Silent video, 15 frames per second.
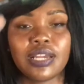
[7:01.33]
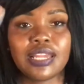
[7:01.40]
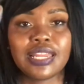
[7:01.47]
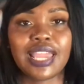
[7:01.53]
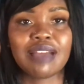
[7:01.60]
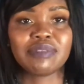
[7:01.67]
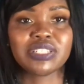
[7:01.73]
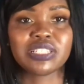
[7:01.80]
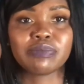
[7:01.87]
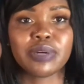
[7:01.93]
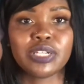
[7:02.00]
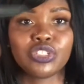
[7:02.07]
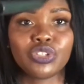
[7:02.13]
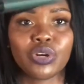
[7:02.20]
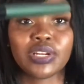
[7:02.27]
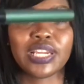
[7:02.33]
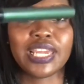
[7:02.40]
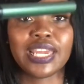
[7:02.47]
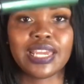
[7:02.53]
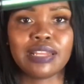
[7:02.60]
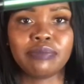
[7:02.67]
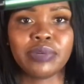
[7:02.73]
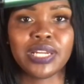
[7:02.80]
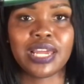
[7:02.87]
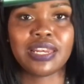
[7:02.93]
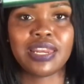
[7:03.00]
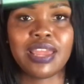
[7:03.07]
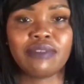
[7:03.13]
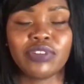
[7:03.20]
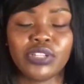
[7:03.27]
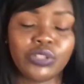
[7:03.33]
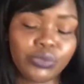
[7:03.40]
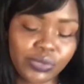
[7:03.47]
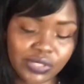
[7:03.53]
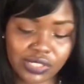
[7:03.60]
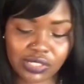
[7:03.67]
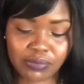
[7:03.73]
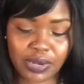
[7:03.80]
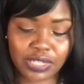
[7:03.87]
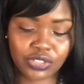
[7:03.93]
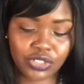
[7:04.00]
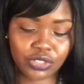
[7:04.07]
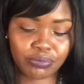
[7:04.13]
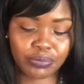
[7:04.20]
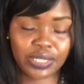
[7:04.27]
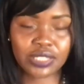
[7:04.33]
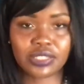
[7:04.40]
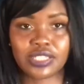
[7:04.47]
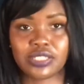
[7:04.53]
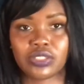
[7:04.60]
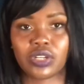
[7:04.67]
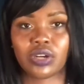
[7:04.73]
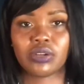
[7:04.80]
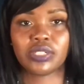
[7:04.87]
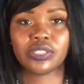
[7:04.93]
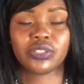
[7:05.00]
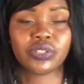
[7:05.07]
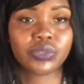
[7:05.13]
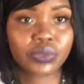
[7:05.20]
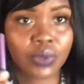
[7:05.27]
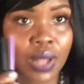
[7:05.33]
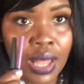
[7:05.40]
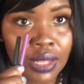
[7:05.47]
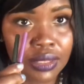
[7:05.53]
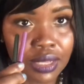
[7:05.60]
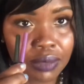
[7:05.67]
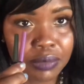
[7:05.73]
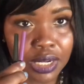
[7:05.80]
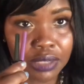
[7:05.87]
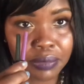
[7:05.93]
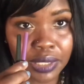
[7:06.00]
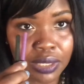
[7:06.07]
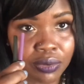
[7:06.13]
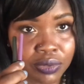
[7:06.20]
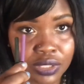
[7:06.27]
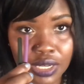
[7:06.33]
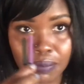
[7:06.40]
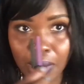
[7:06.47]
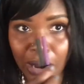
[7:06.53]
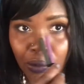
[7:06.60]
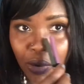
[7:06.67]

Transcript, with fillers: And they have a smudger on the end, but I never use the smudger, but these are the only two that I'm going to be using in my